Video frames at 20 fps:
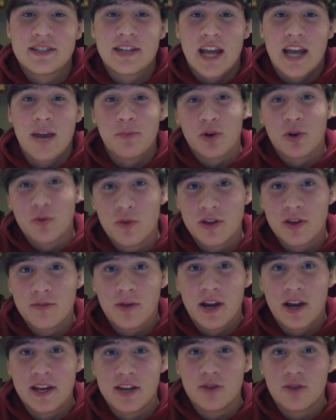tampered with
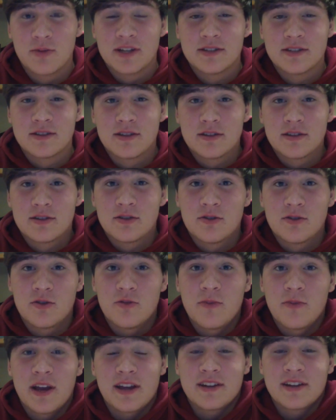by humans
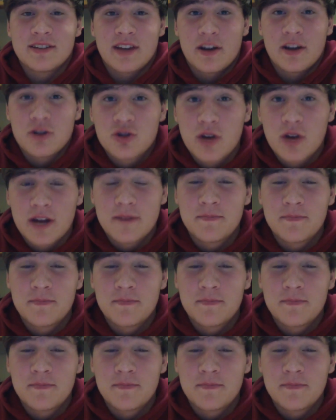to make a desired trait.